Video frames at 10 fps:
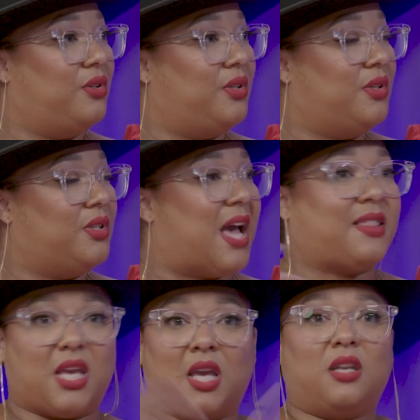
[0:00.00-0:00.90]
Yeah. At
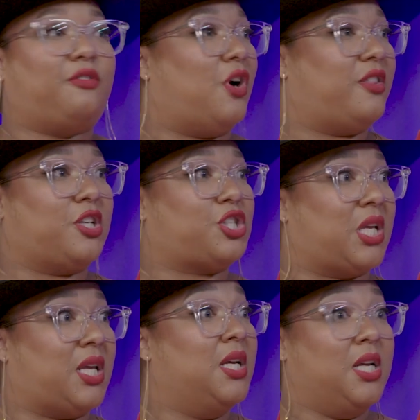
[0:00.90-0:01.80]
the end of all this
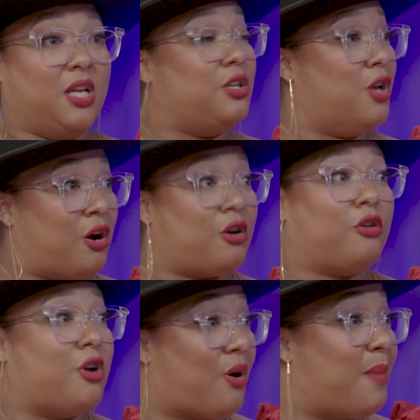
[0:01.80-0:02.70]
shit, y'all
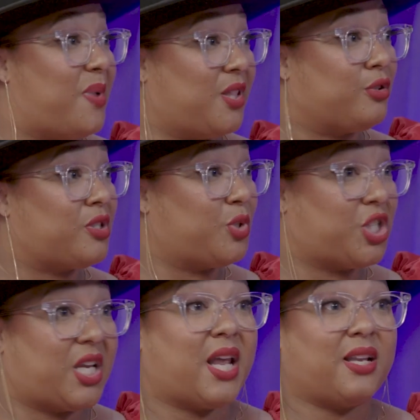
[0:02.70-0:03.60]
gonna know I've been through some
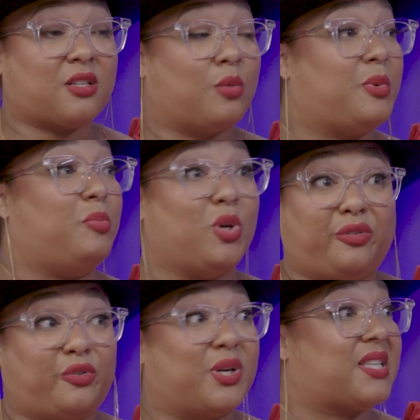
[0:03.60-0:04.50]
shit and it's gonna be
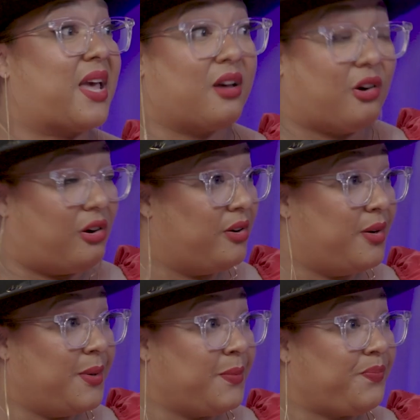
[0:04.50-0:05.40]
beautiful as hell.
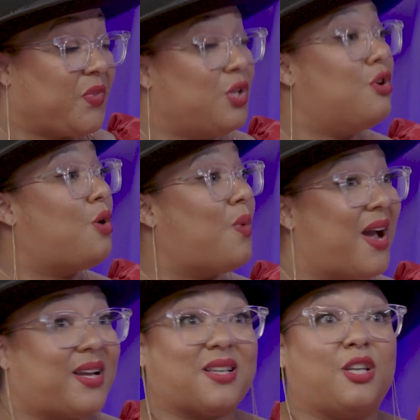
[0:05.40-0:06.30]
You know
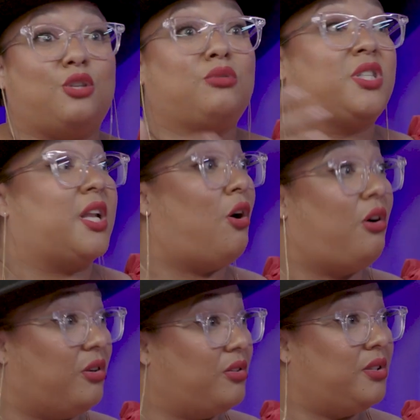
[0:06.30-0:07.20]
why? Because I used it
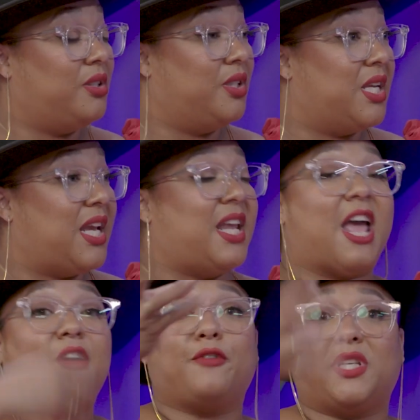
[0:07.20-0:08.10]
all. In
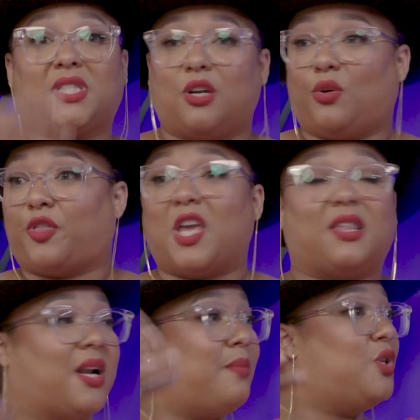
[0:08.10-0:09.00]
every single thing
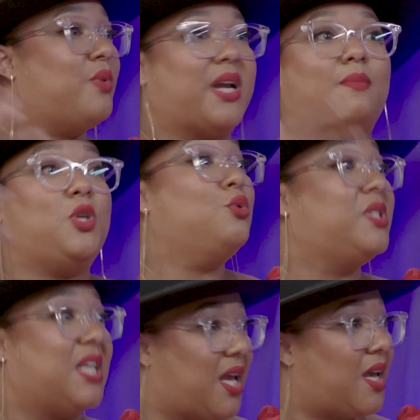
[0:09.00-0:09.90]
that I'm doing, I'm
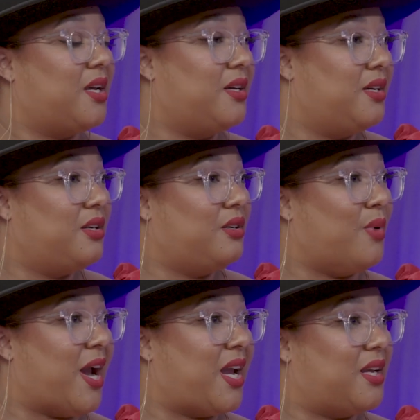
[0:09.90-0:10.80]
using it,
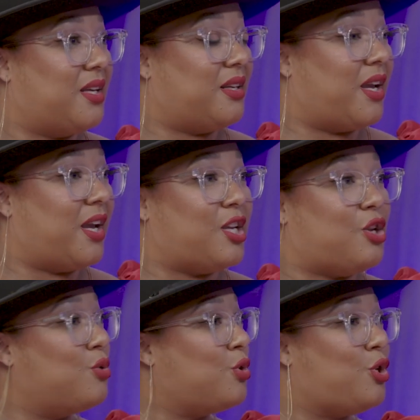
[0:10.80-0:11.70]
right? And
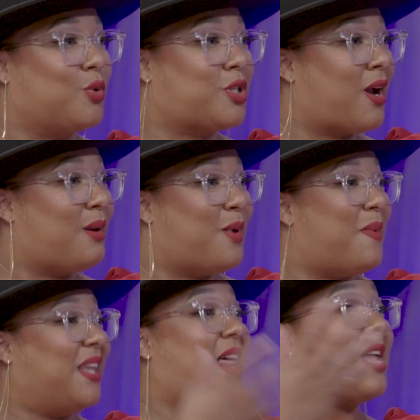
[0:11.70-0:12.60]
you were talking about
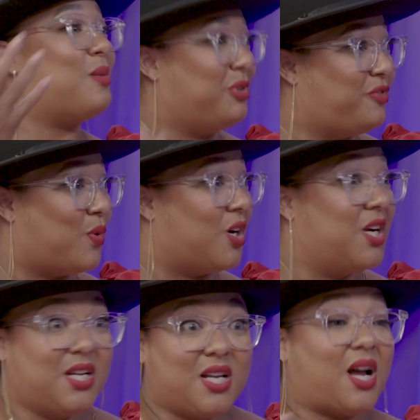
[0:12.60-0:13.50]
my light before.
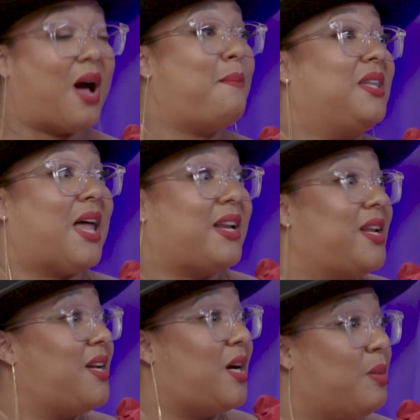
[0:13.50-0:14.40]
I'm gonna light
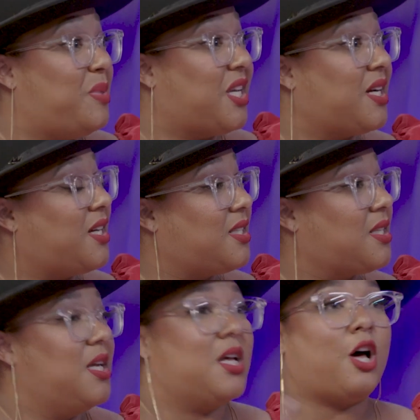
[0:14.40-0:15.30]
it up because
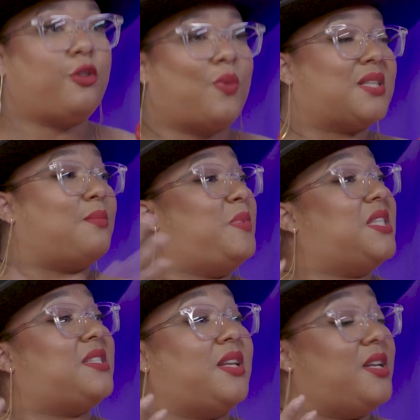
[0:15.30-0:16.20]
otherwise I'm gonna be
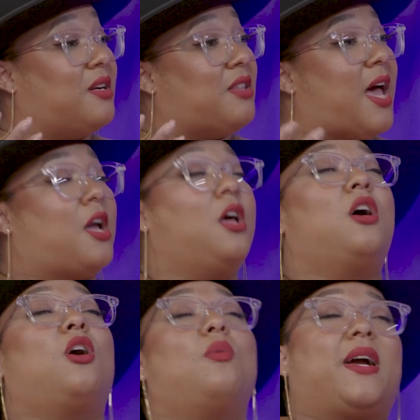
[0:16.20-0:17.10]
sitting here like,
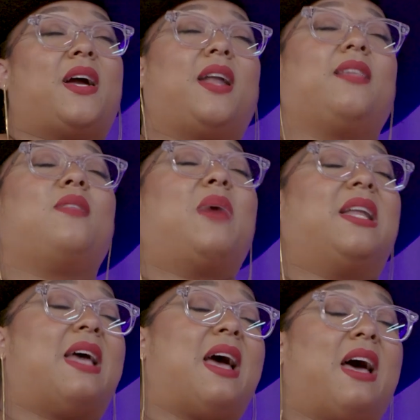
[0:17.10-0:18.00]
oh my God, and then my
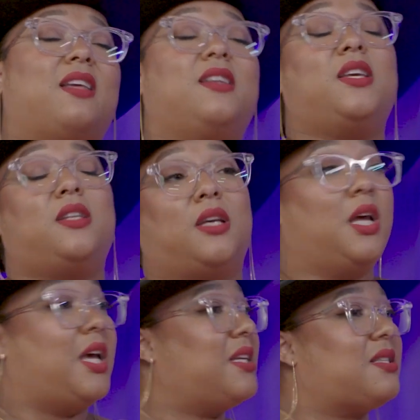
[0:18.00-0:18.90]
dad, and then
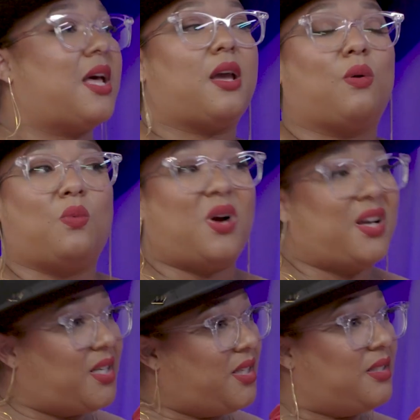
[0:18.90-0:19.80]
it's like,
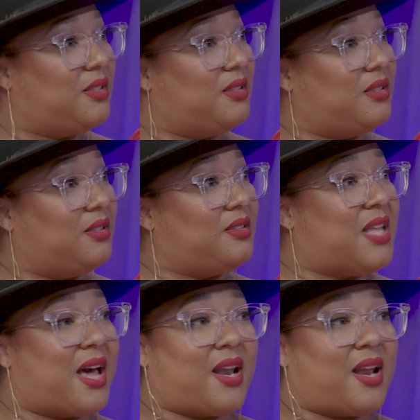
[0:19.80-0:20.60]
what? Yeah.